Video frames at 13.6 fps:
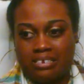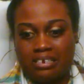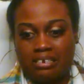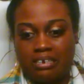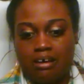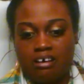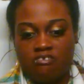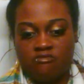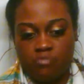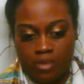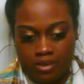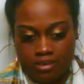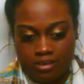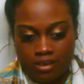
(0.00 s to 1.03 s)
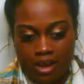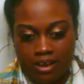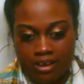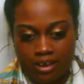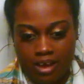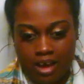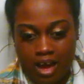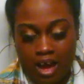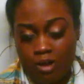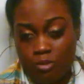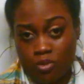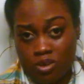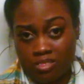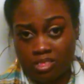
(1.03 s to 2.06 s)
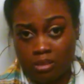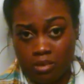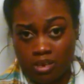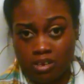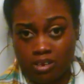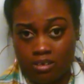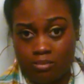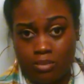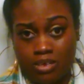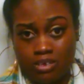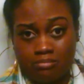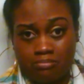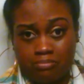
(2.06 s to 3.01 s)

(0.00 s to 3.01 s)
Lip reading: to love me like I want them to love me.